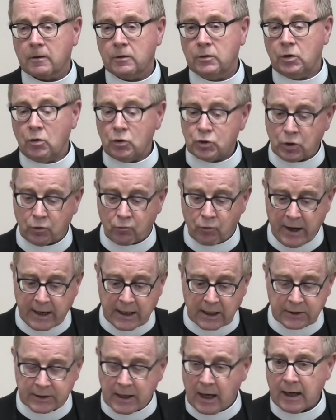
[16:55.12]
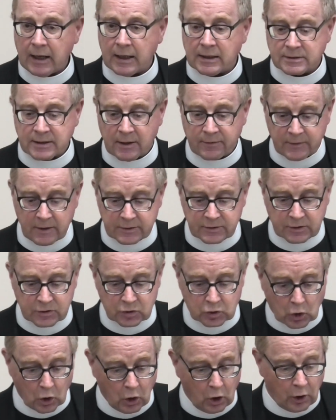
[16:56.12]
You should recognize that this is
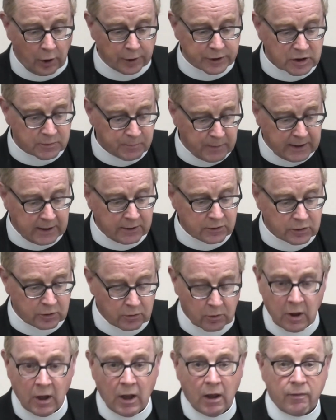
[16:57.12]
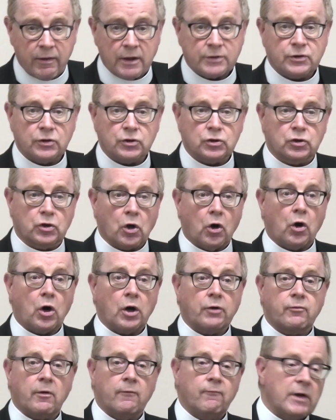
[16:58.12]
God speaking to you. This is
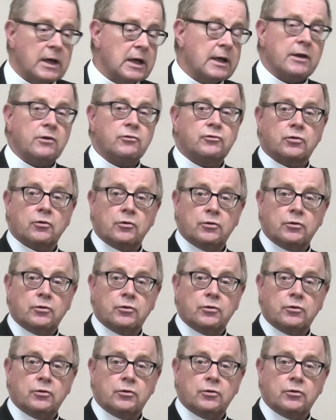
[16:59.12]
God revealing to